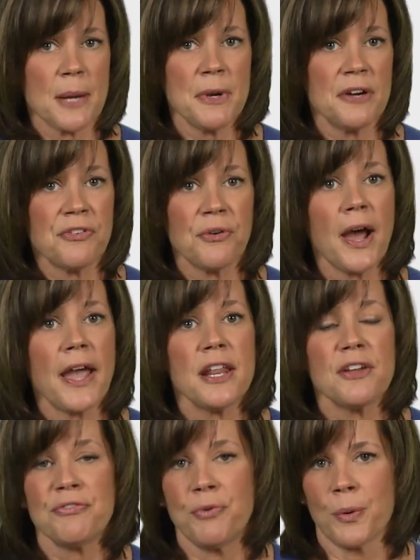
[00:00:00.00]
come in a
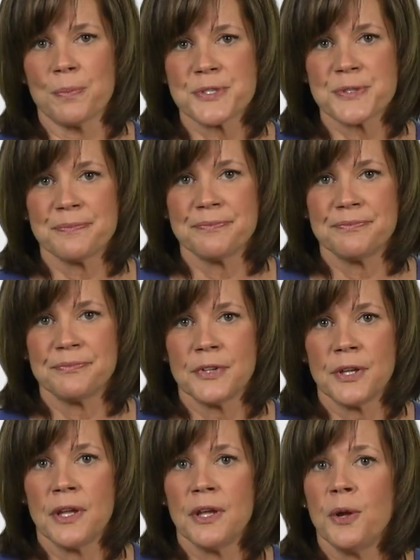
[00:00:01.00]
variety of forms.
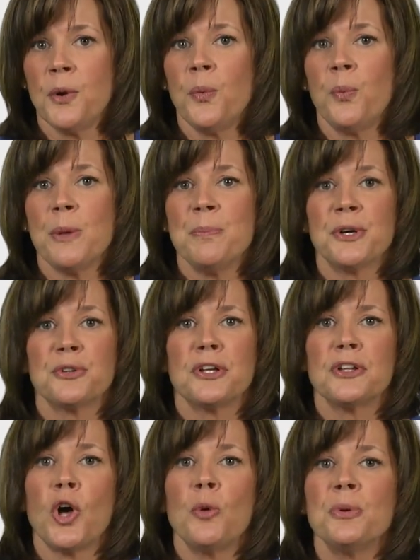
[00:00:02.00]
We build
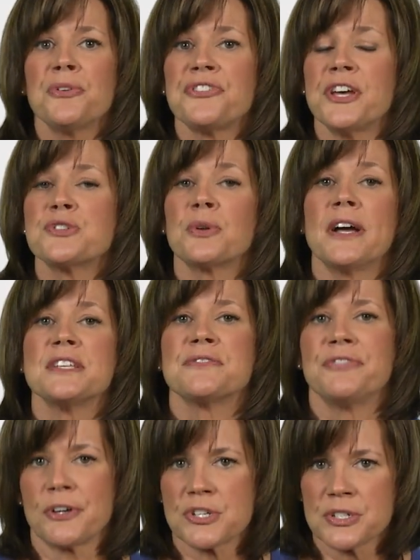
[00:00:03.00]
global
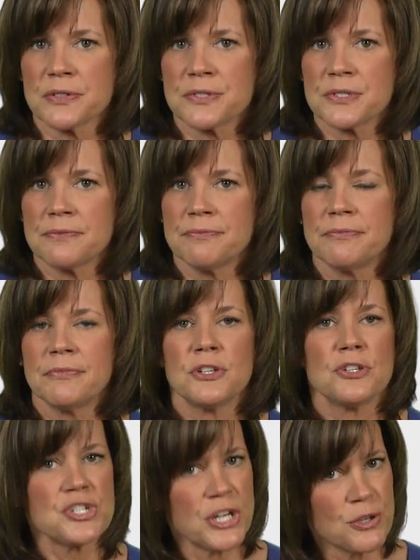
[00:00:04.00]
centralized functions,
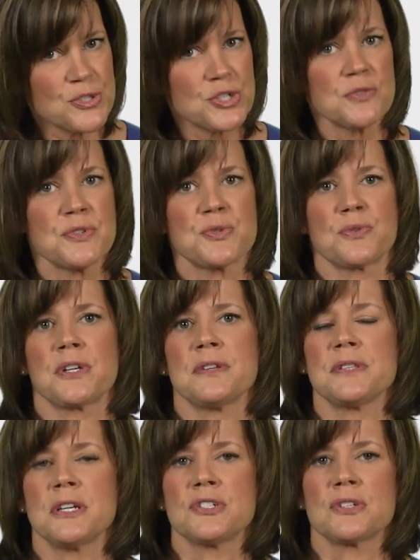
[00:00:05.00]
shared service
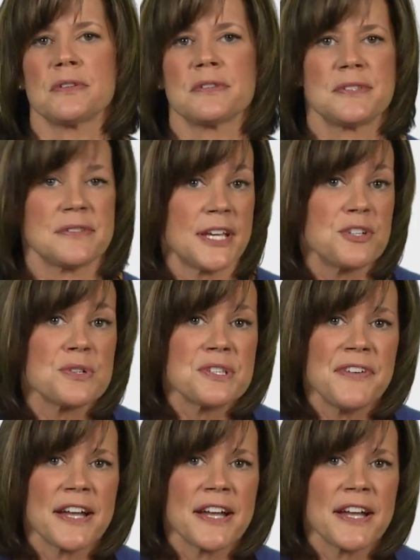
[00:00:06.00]
organizations, centers of